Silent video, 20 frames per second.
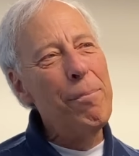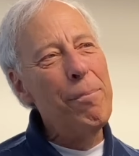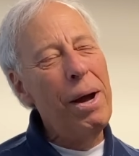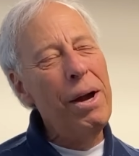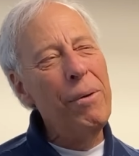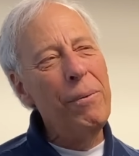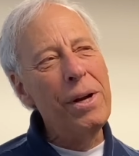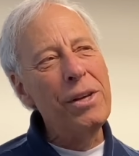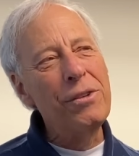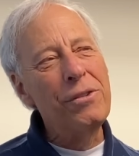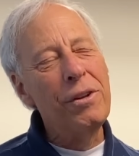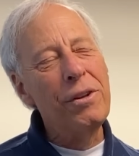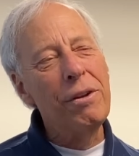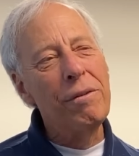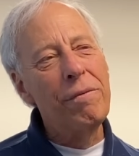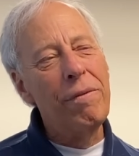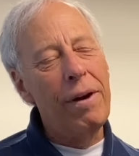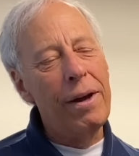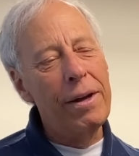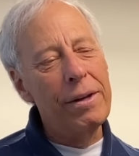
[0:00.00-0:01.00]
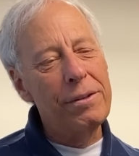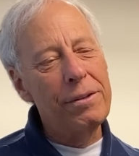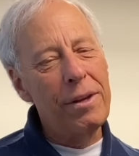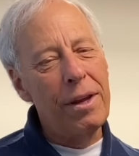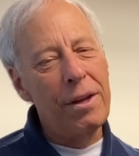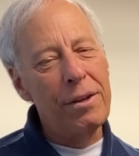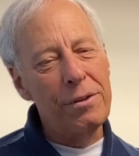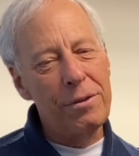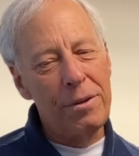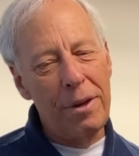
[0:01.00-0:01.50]
my recent advice
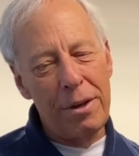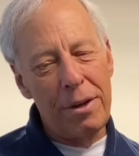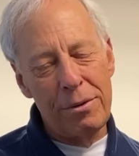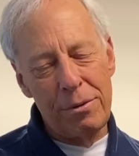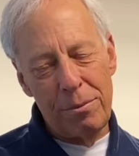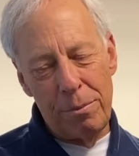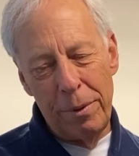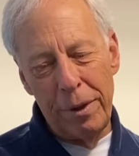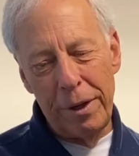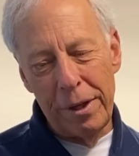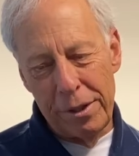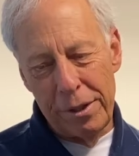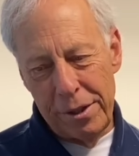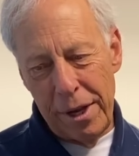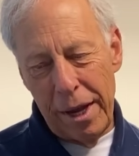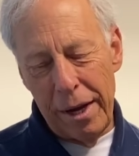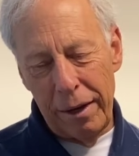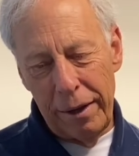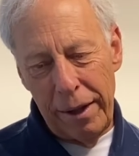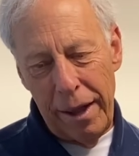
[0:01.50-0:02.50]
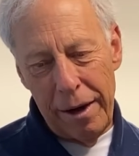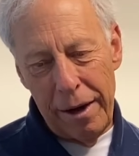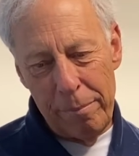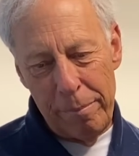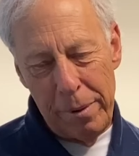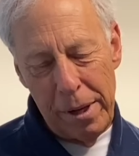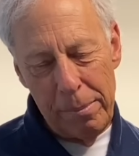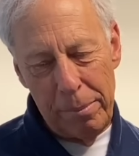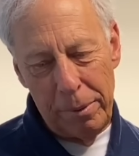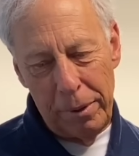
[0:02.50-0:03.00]
has has really set a lot of
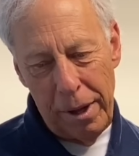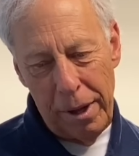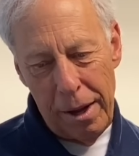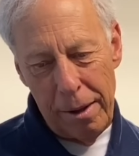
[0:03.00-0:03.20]
people